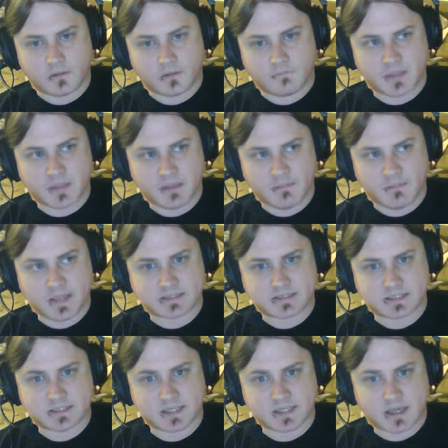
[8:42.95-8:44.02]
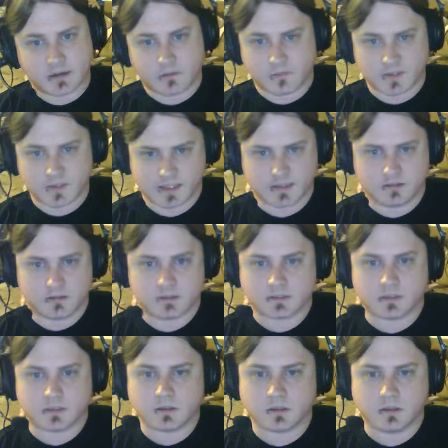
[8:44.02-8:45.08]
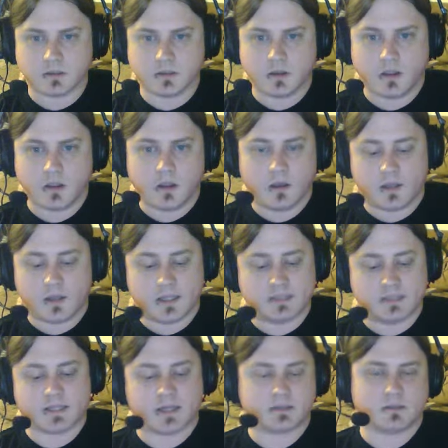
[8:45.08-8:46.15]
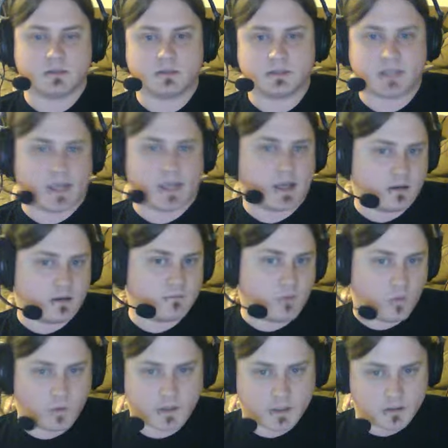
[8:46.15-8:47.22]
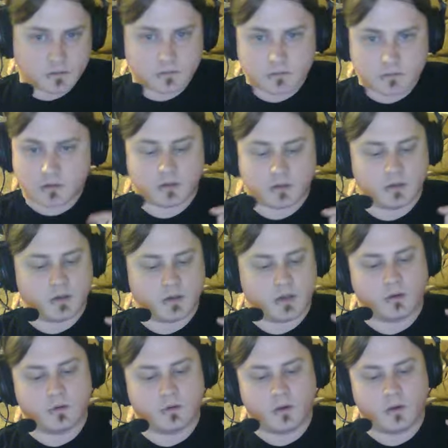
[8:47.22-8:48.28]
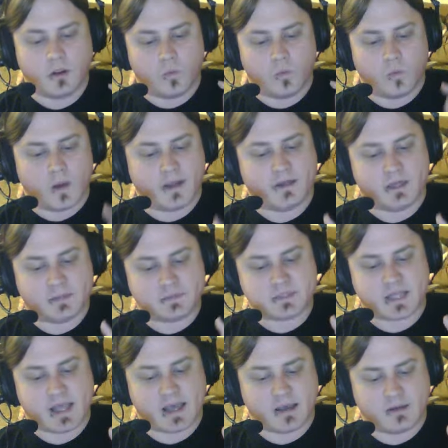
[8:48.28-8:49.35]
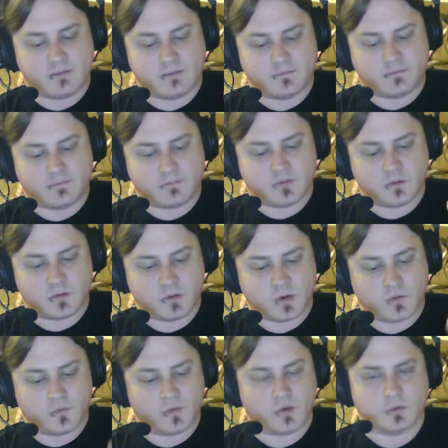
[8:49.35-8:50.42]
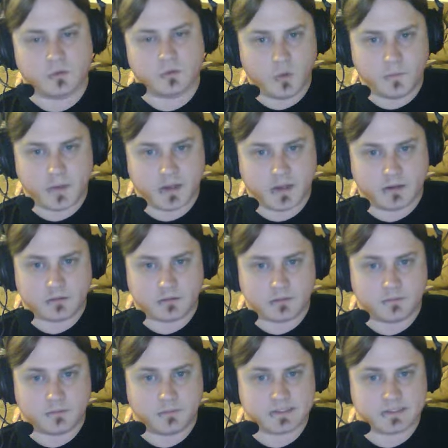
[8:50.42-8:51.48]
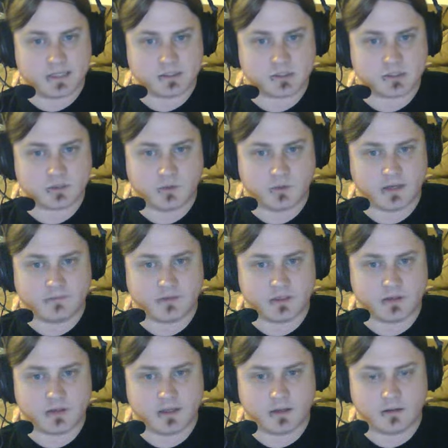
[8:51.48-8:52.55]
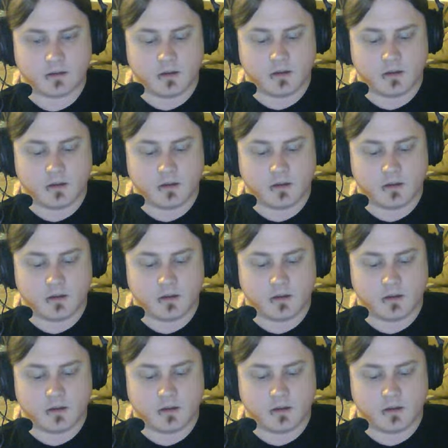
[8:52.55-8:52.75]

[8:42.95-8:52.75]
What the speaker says: that makes the deck ridiculously good. Inzectors have Hornet. You know, windups have, you know, their looping potential and everything.